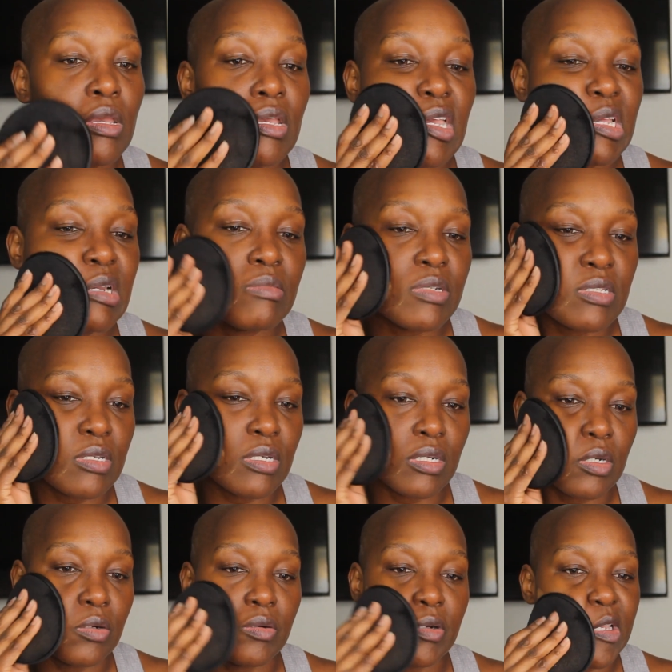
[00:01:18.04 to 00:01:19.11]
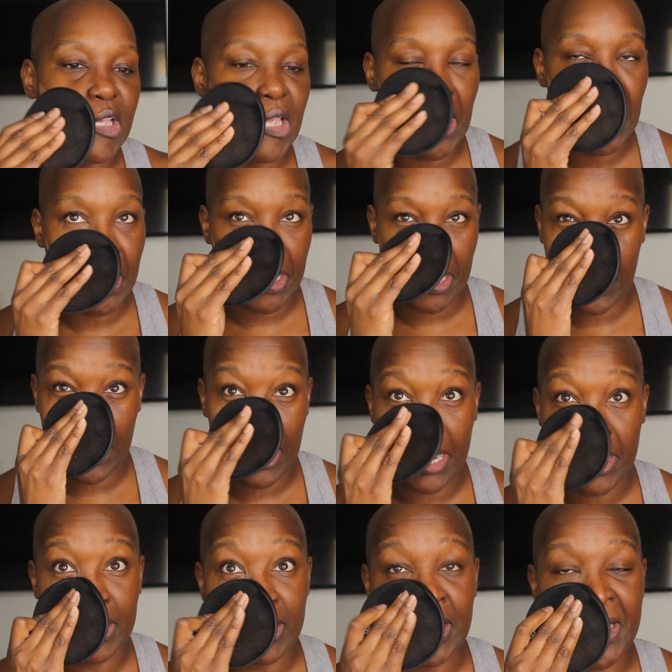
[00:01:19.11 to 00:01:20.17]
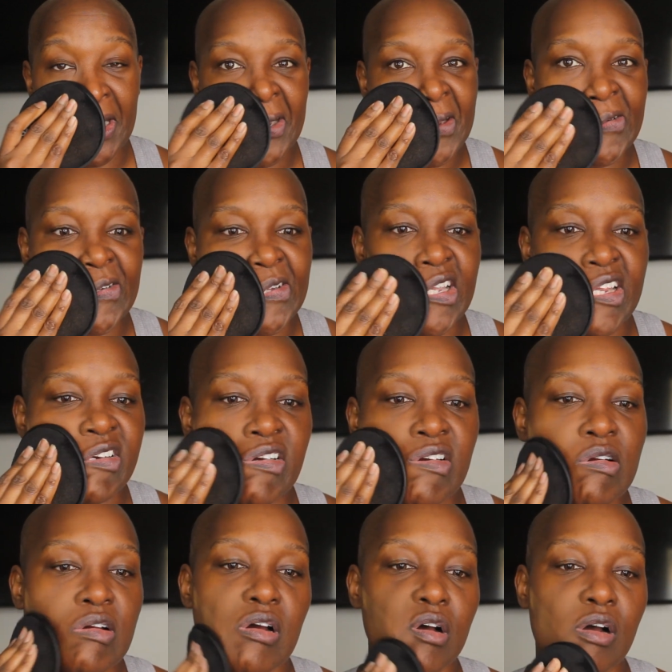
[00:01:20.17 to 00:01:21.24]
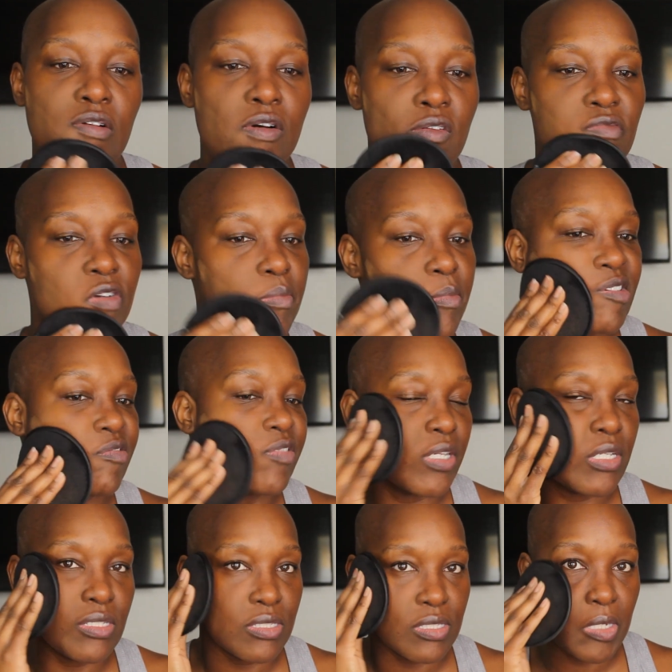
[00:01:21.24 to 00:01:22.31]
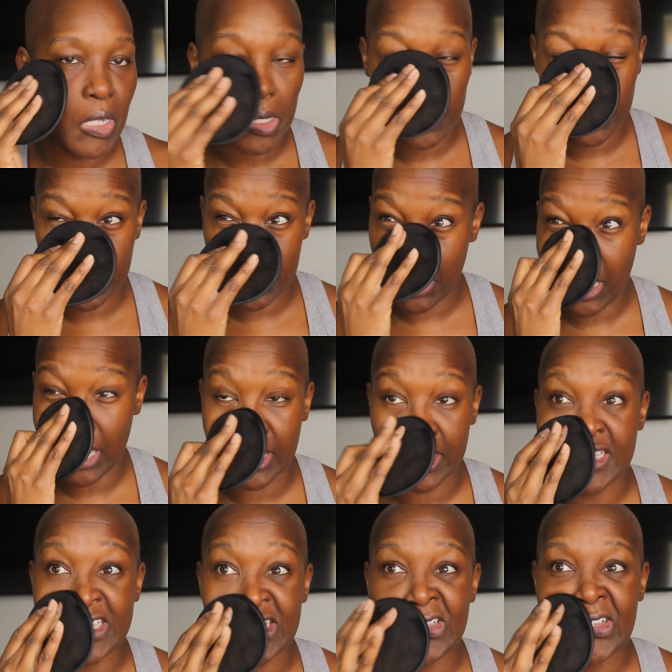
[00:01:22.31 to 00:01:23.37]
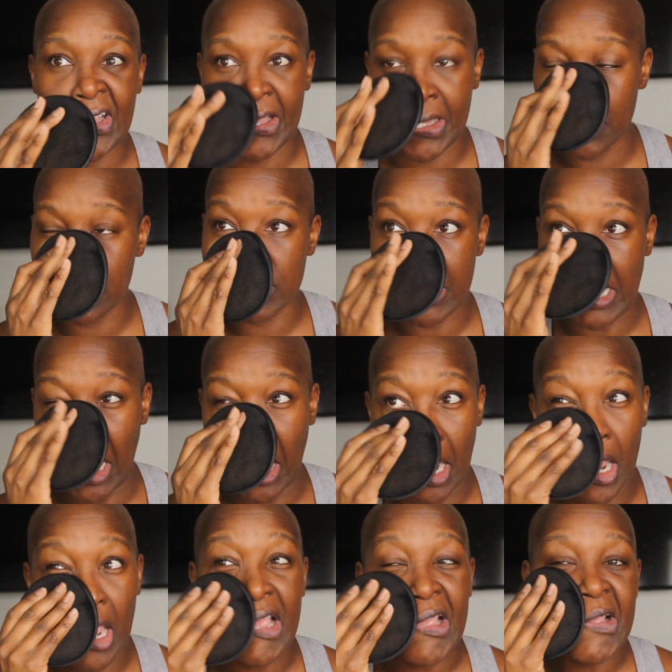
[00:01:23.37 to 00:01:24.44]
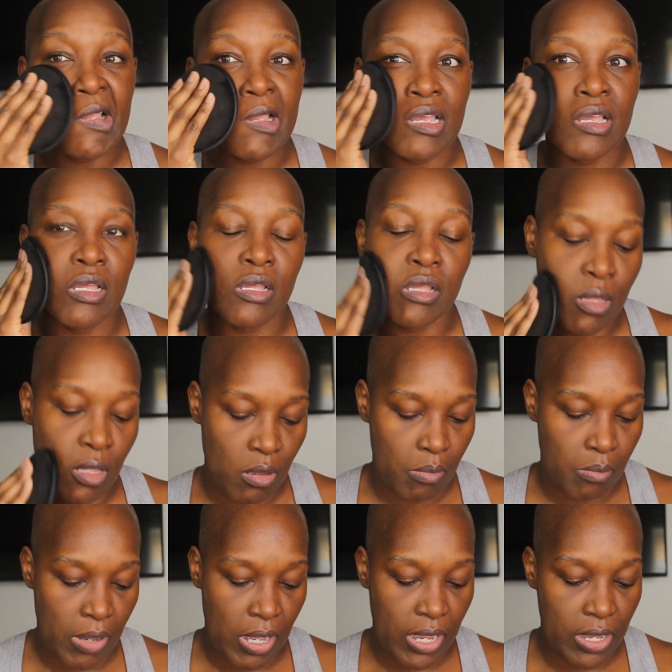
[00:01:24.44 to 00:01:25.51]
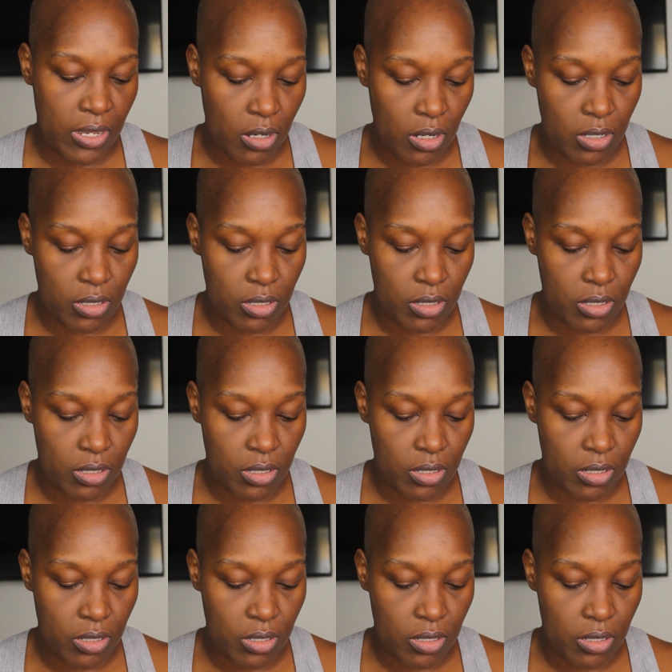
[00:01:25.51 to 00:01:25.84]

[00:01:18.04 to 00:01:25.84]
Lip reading: and I'm just gonna go ahead and add a light layer all over my face, just to kind of set my